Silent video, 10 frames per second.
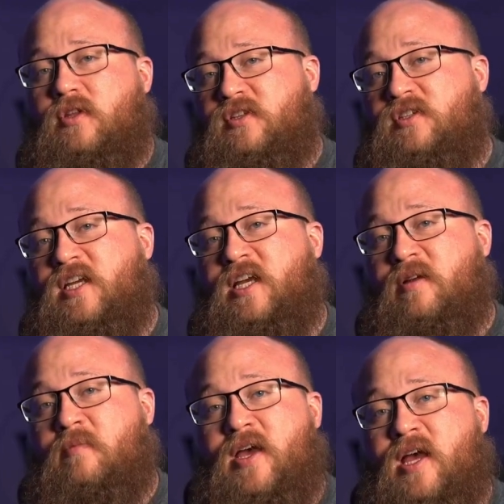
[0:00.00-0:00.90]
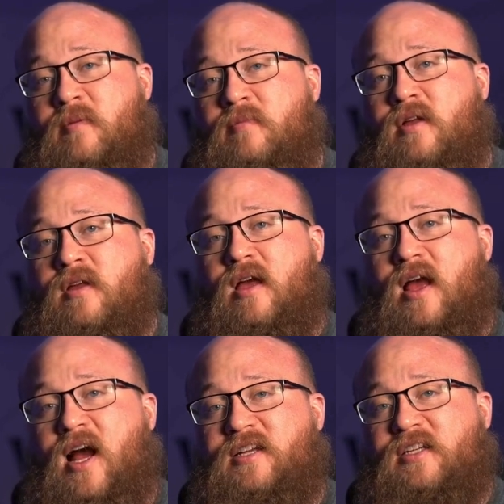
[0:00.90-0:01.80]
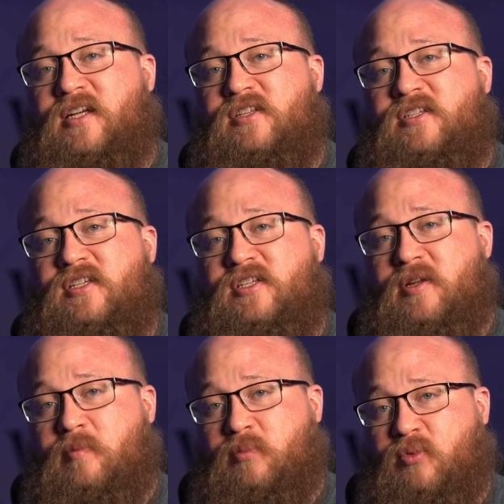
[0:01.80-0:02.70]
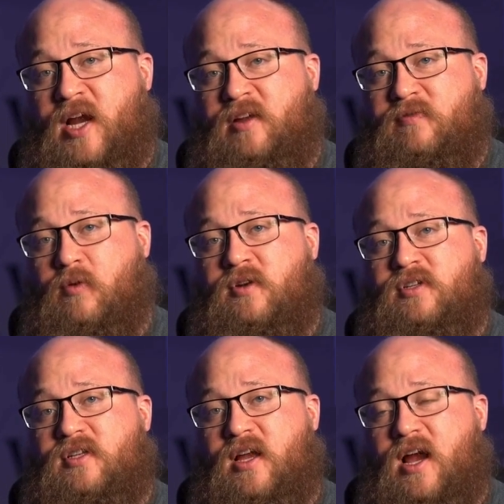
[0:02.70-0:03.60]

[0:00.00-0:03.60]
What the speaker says: The CMM has a consistent break force